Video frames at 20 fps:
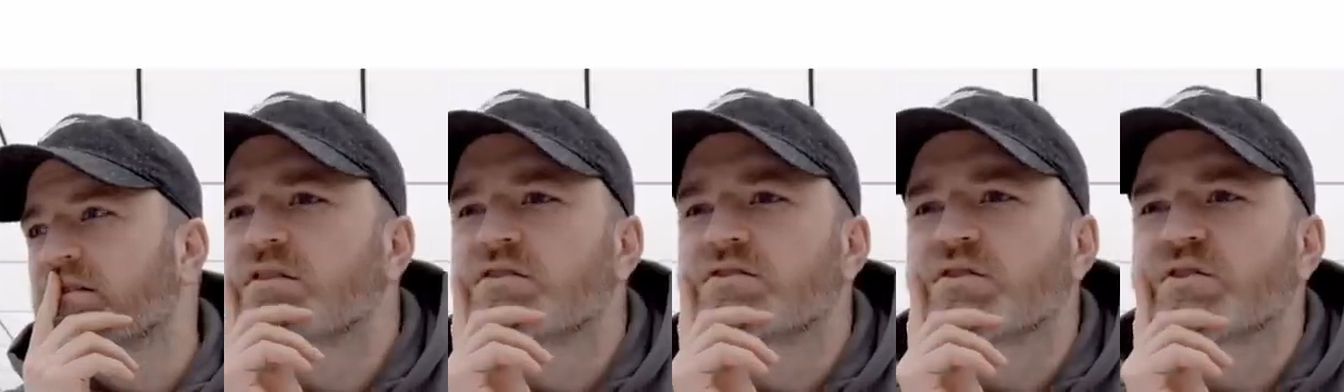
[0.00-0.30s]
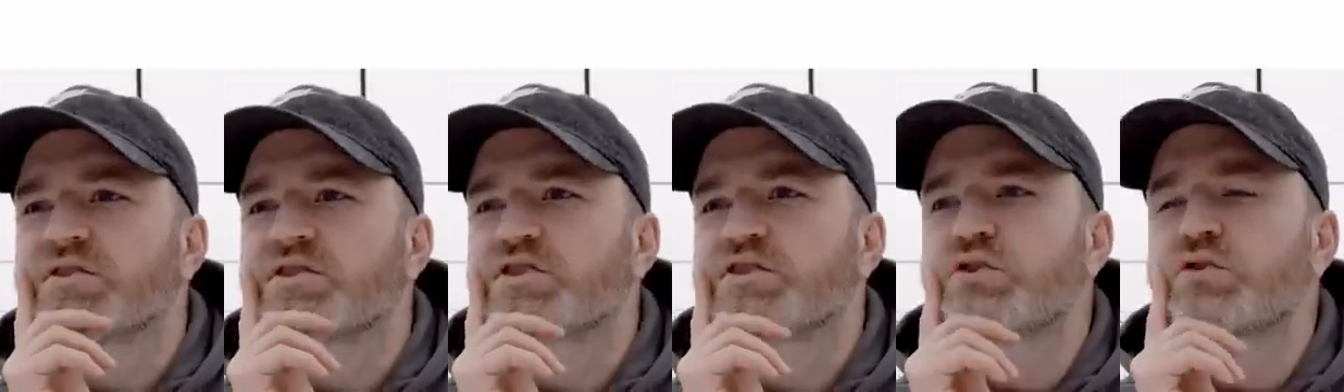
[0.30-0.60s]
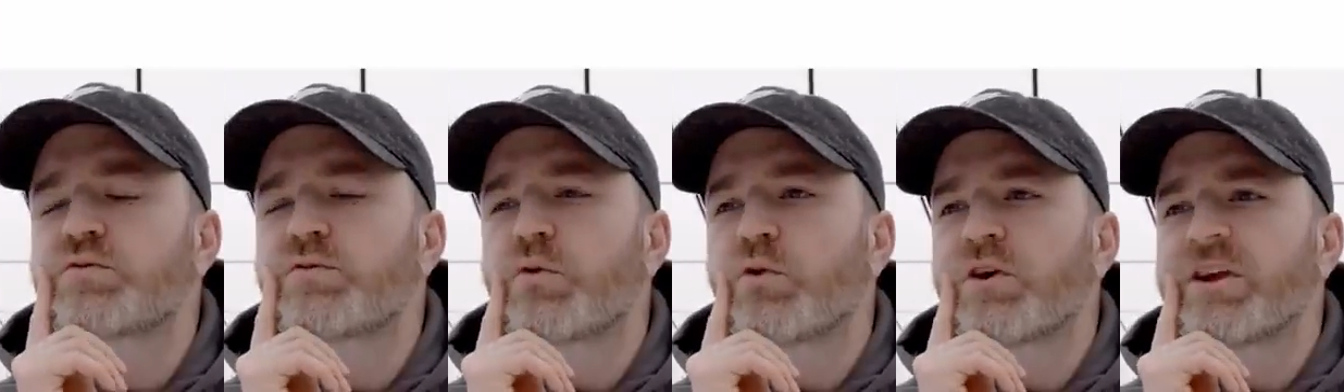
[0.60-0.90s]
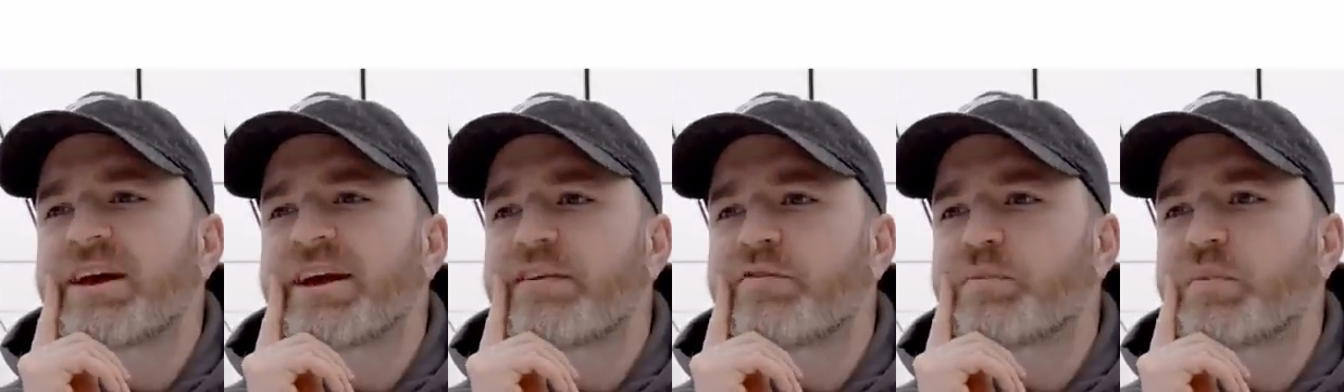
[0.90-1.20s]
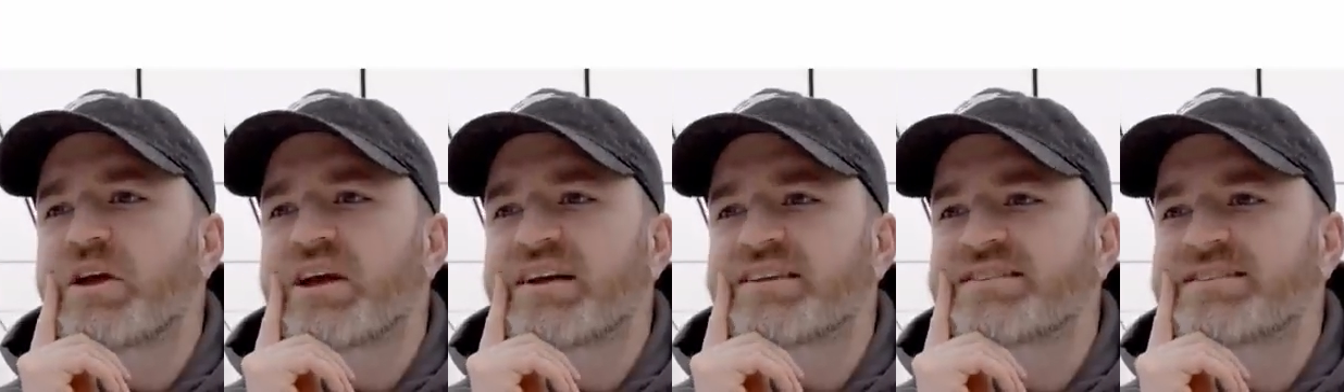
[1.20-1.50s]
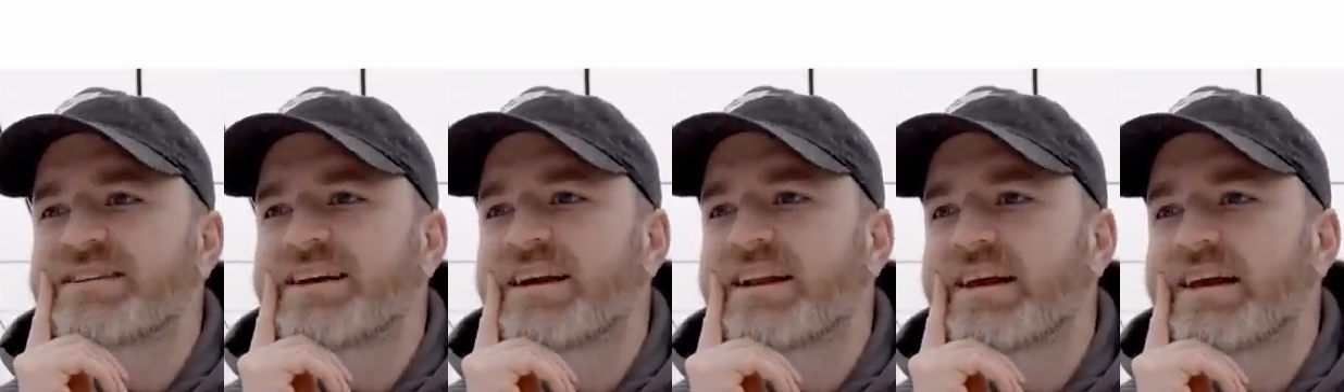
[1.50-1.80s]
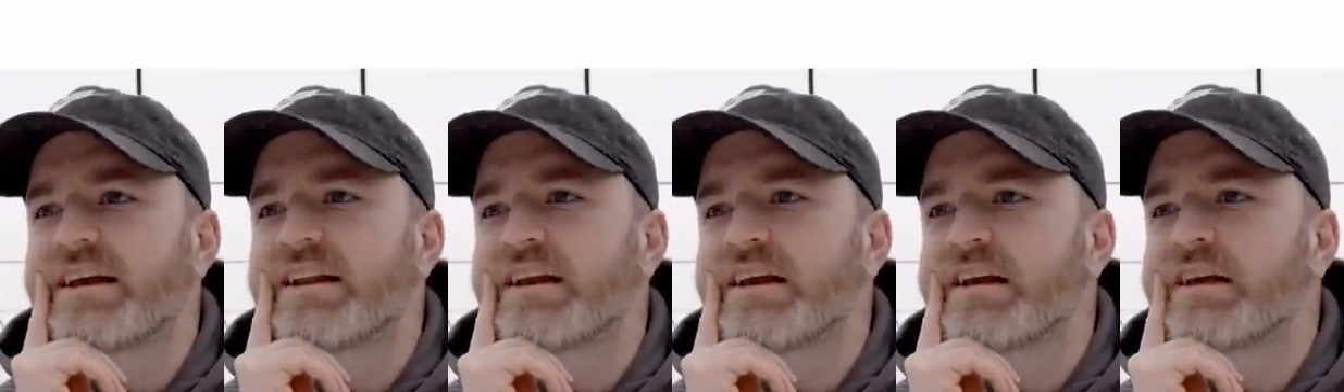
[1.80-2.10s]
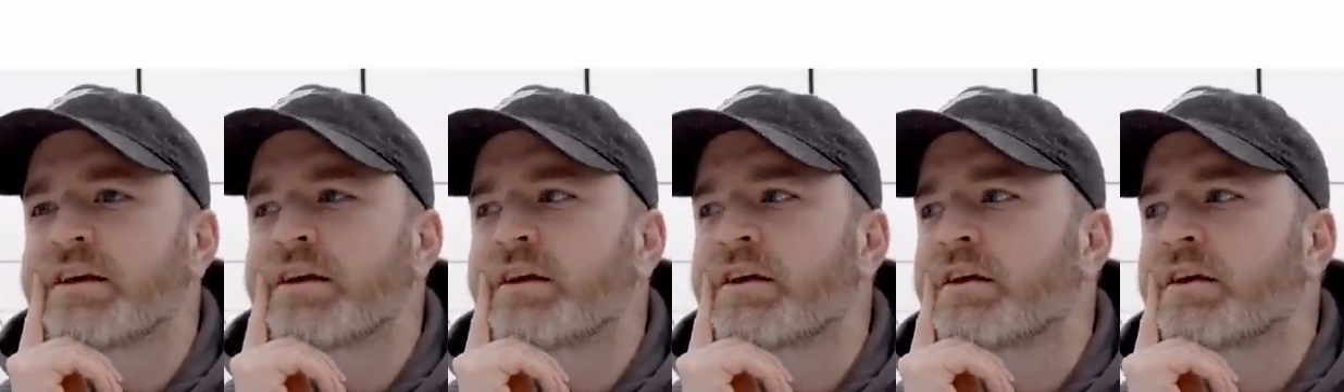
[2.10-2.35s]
So it's 240 FPS, 1080.